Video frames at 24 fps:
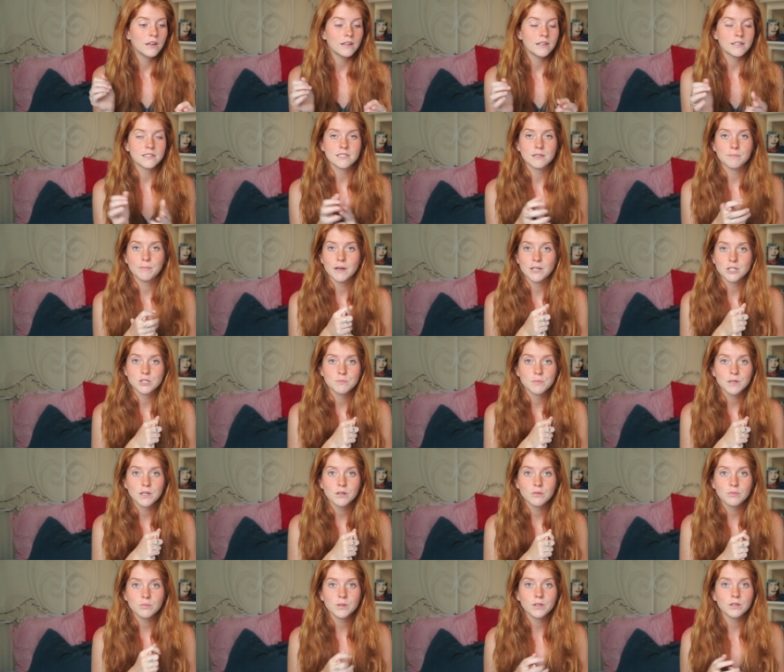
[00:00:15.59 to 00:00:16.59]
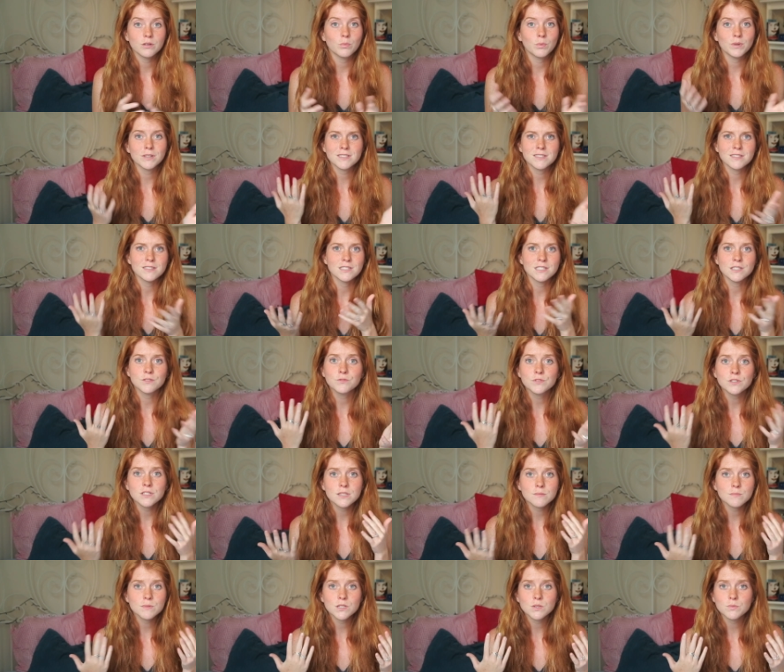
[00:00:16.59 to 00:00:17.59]
Is the pashmina real? What's the
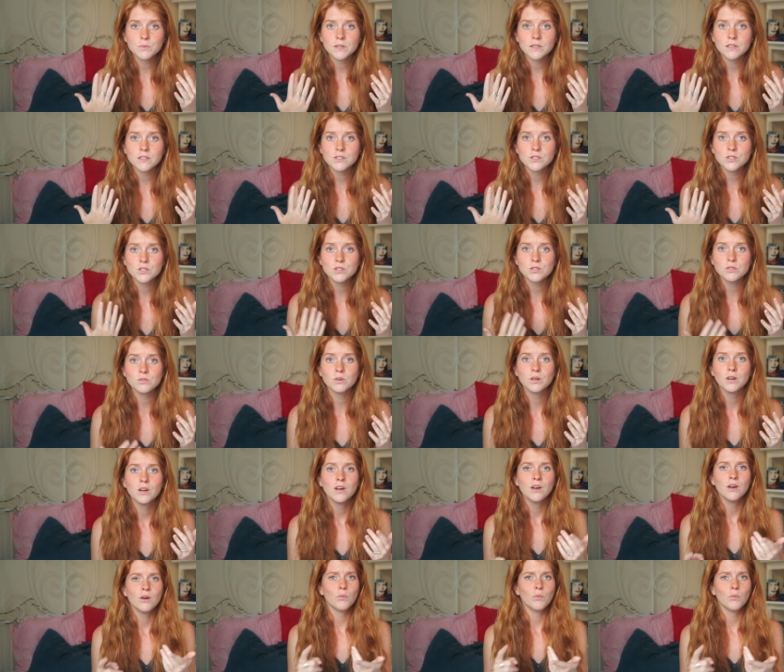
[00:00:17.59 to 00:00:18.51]
difference between the two?